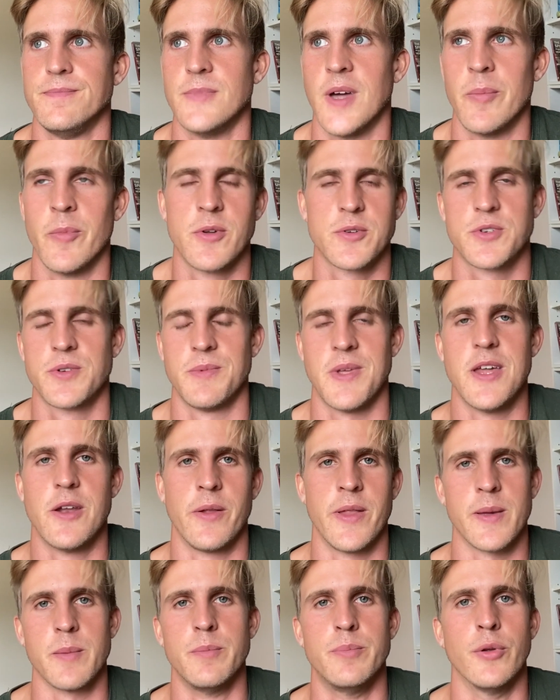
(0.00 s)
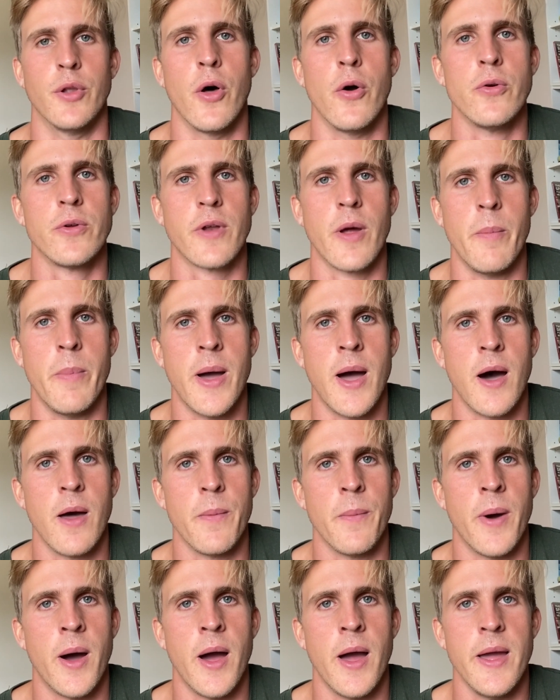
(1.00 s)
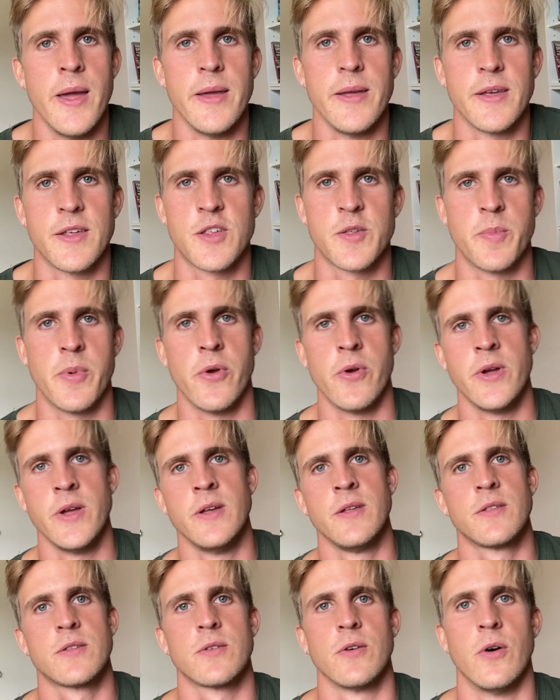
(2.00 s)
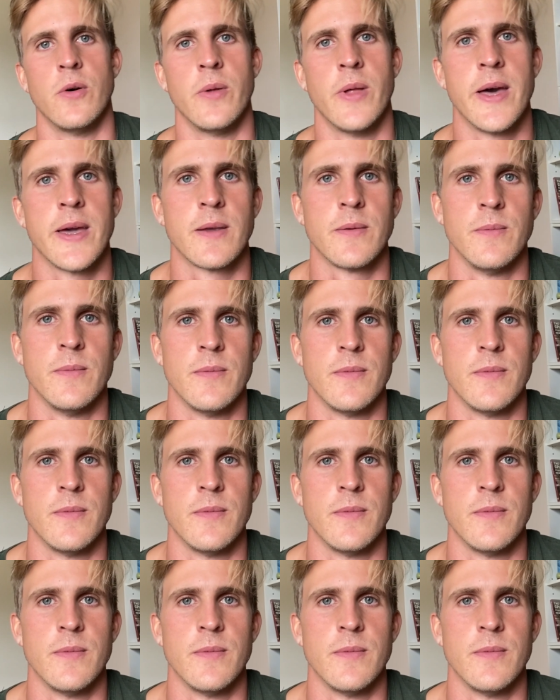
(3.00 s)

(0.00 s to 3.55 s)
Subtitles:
I'm not here to like bloat about my experience or like